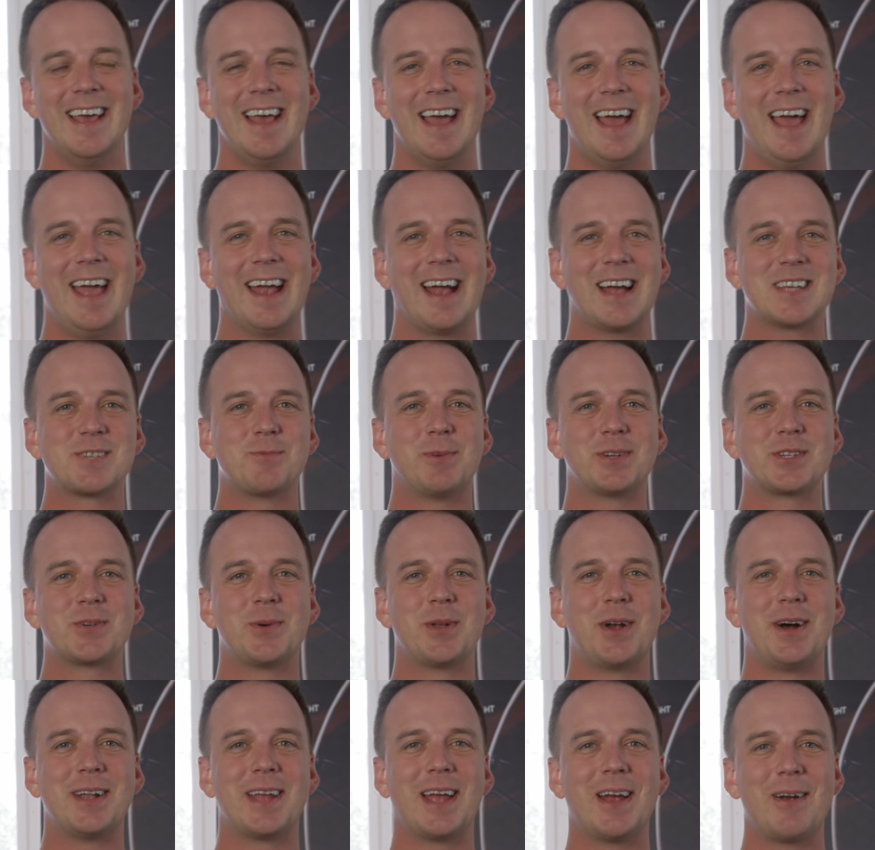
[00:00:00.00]
Hey guys, what is
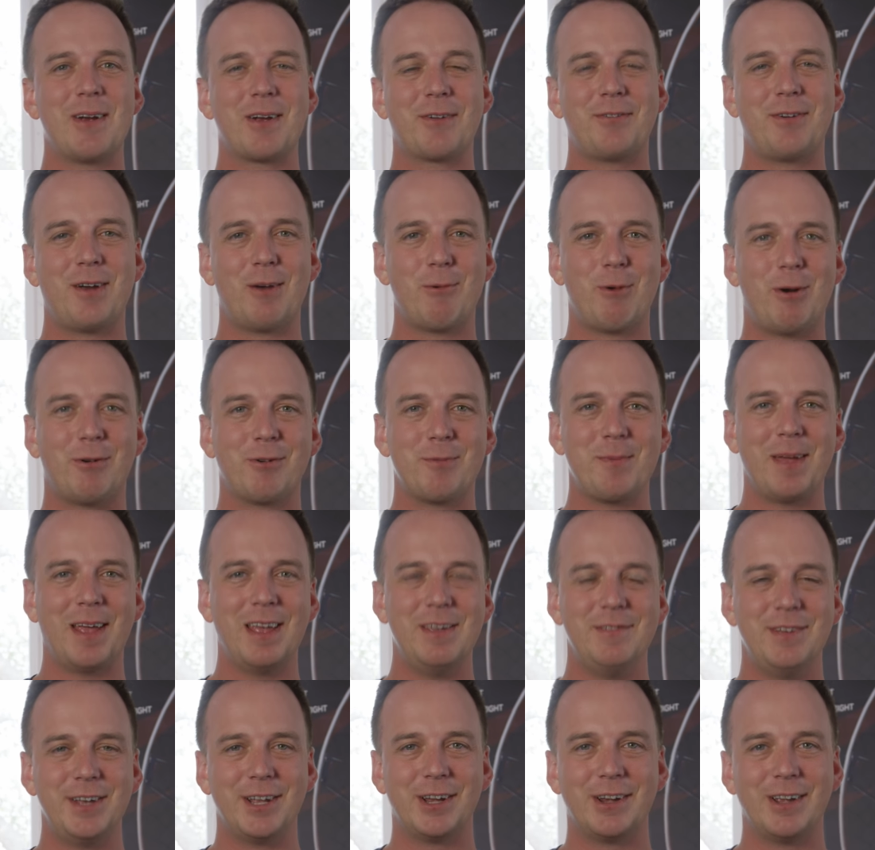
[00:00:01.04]
going on? Eric Farewell from
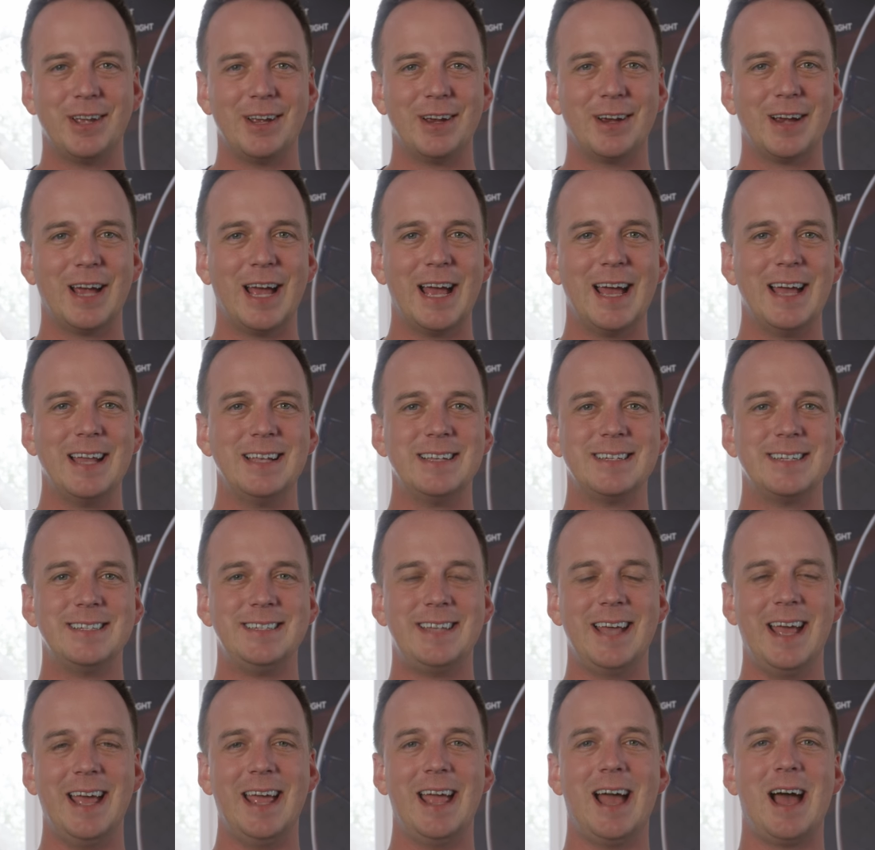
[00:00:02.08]
Aviator here, and
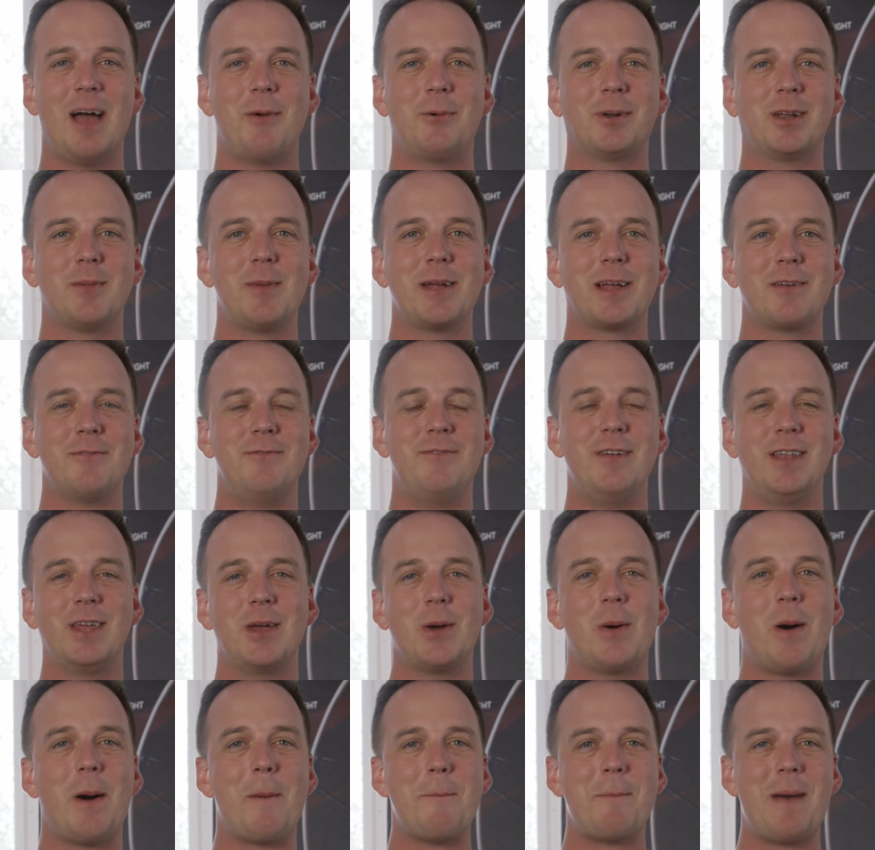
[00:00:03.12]
today I wanted to make a
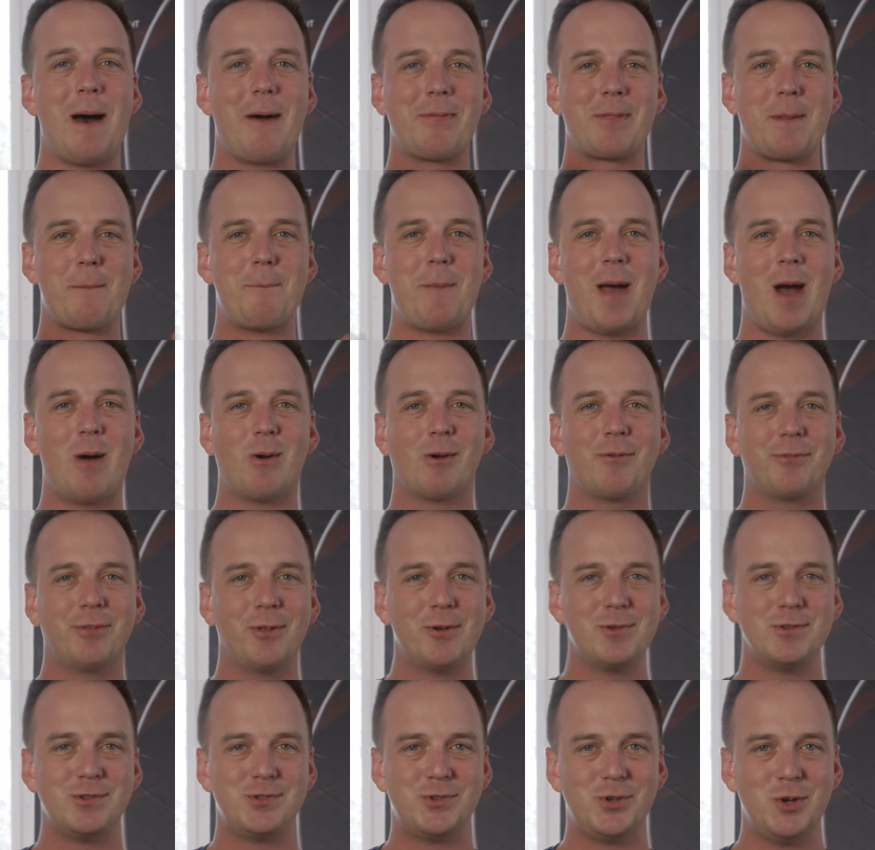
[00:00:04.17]
video about the
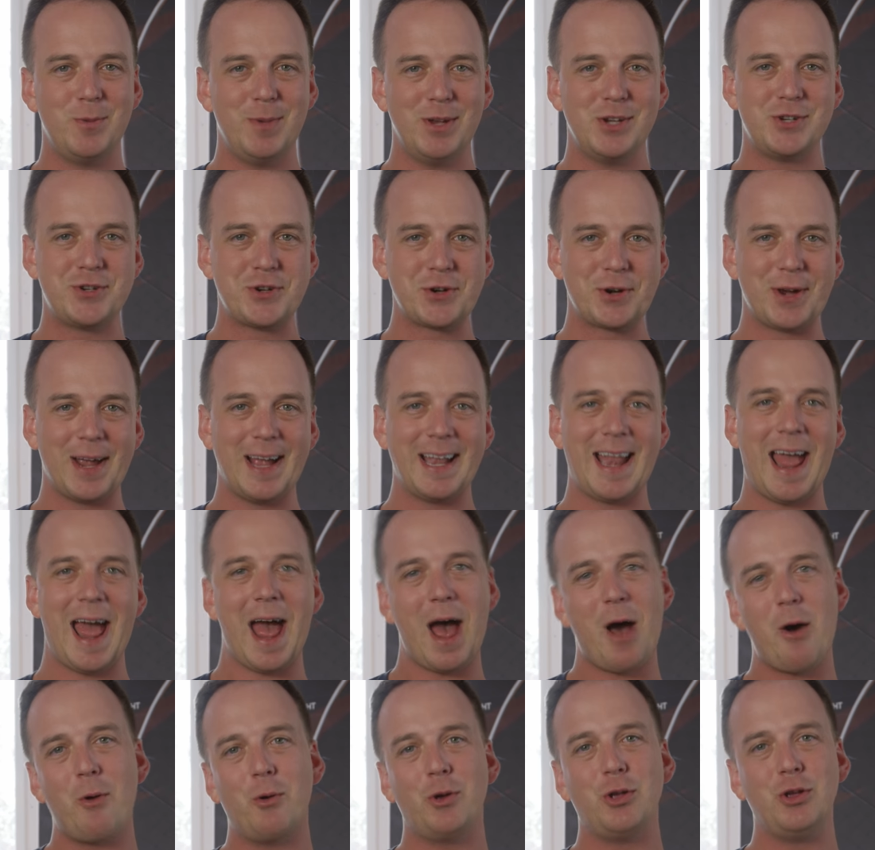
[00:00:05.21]
PowerFloat to be sure and
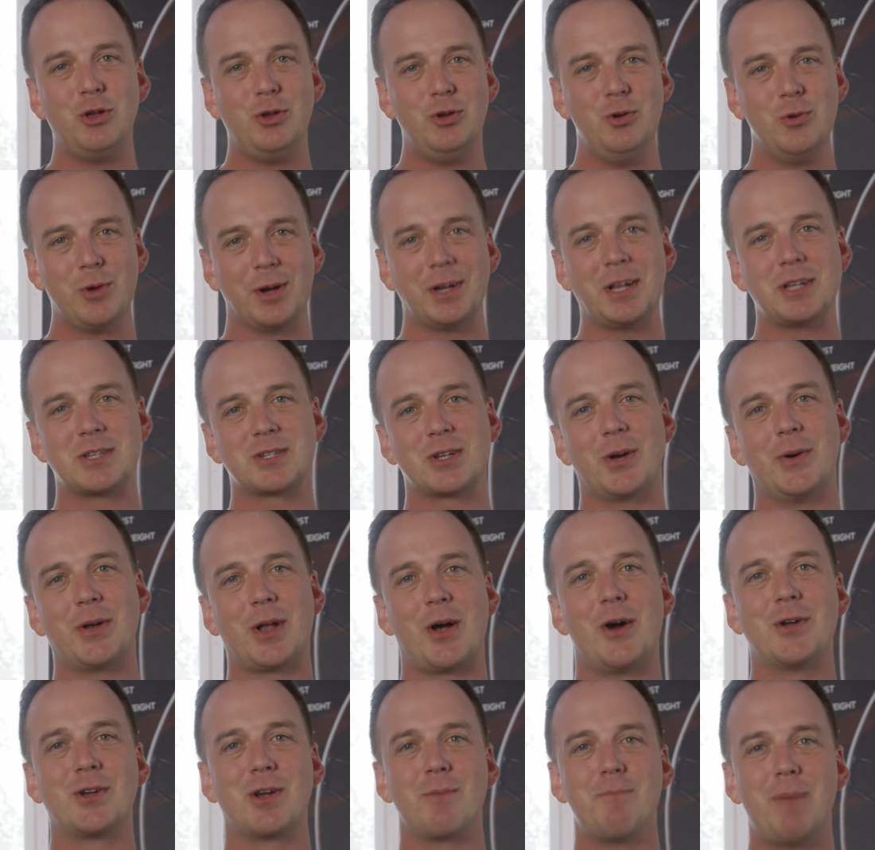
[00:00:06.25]
how you can install it
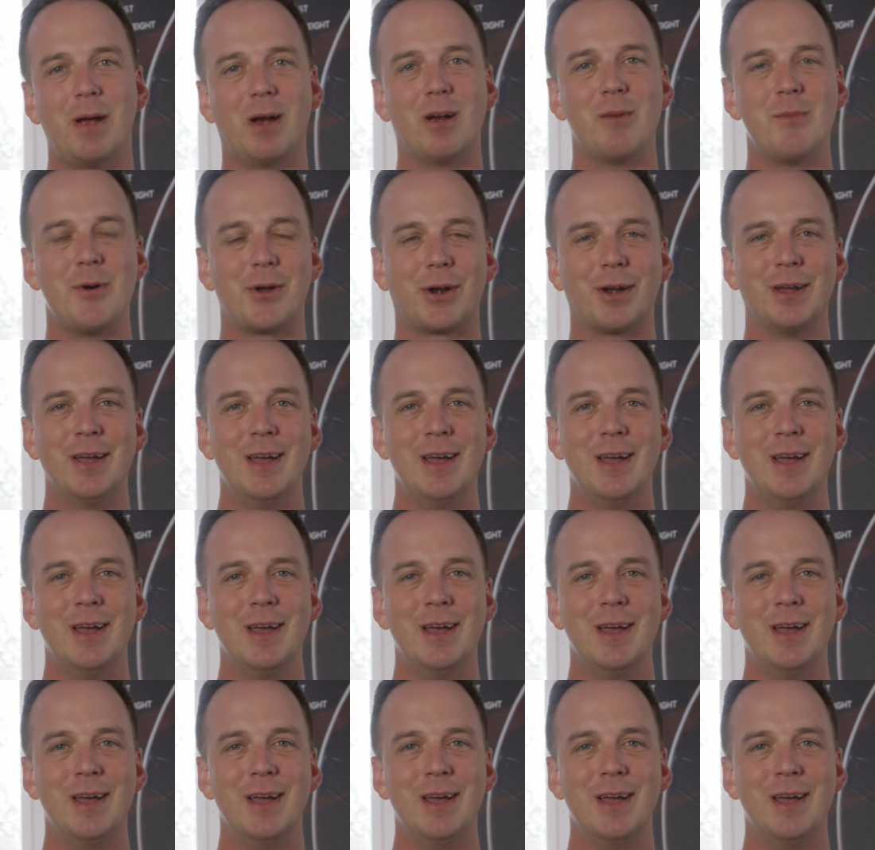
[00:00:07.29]
on your paramotor.